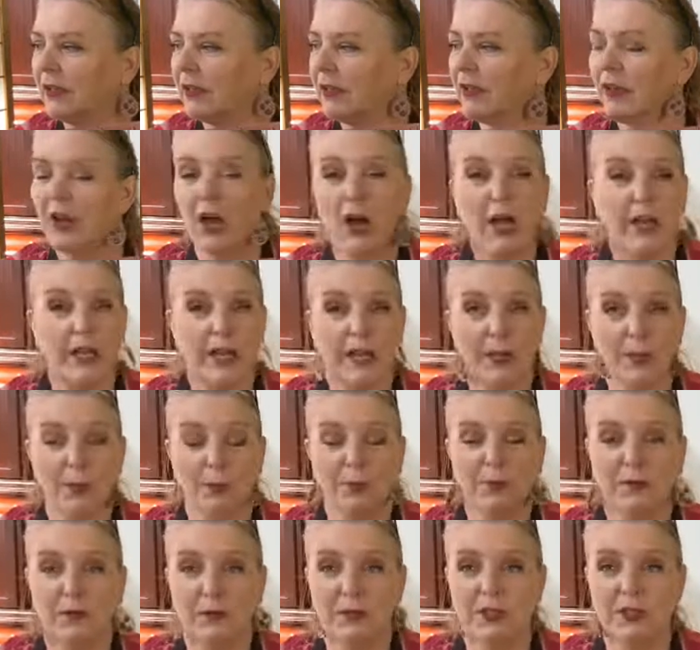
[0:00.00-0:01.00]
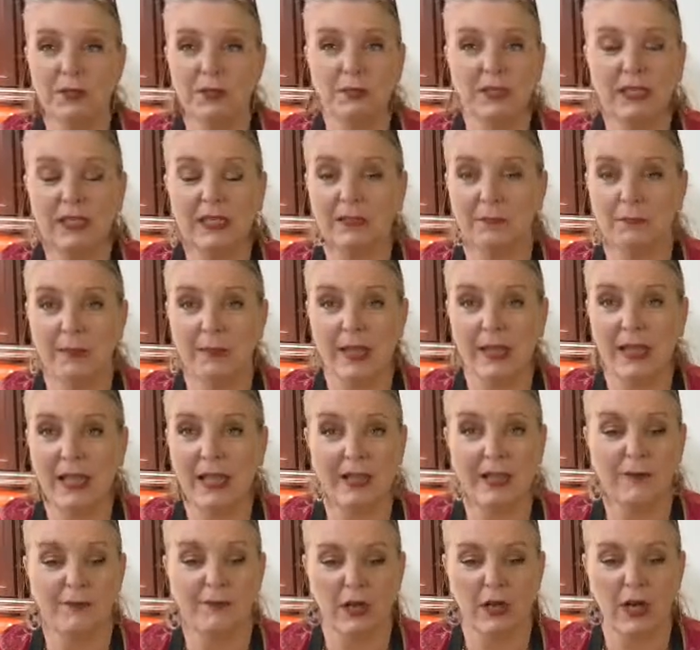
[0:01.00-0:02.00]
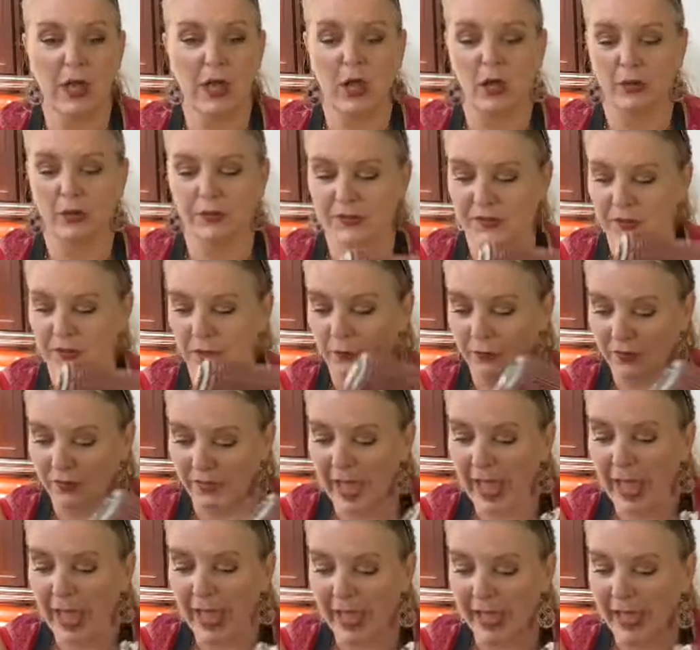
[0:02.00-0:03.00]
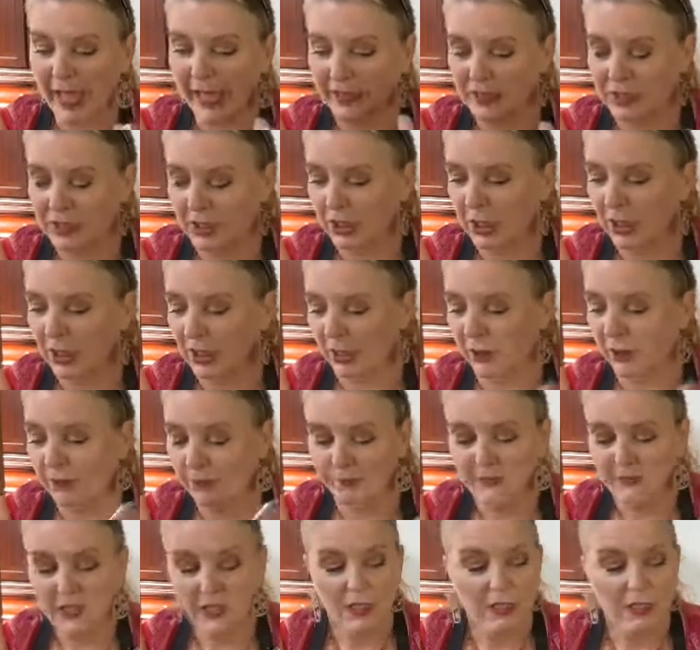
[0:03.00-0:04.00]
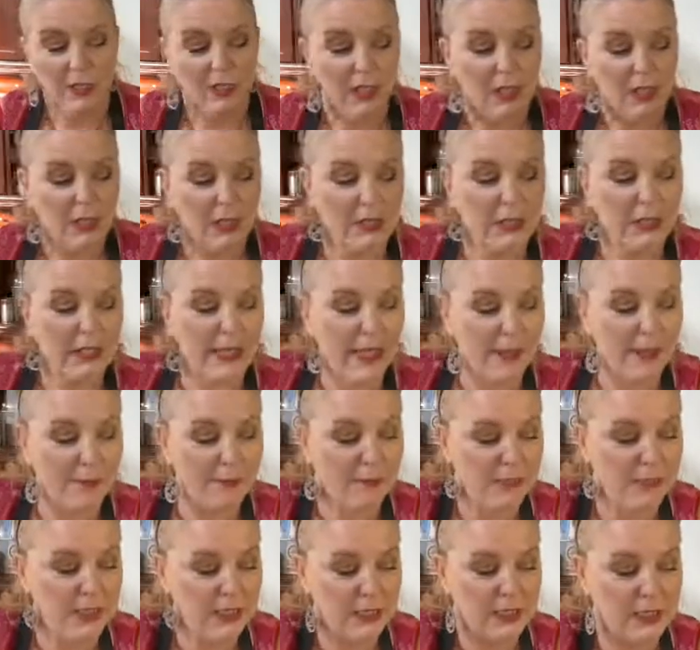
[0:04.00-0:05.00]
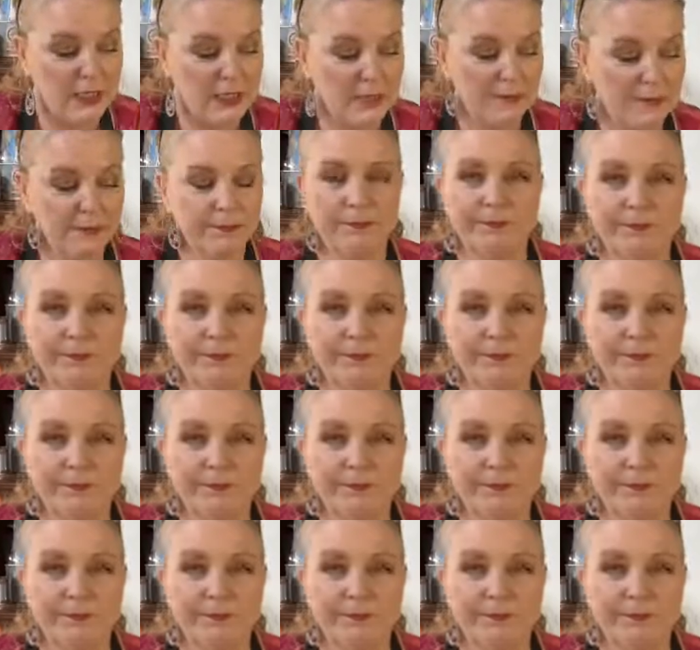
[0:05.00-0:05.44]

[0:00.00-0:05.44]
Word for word: not helpful to me in my life at all. So that had to go. Let me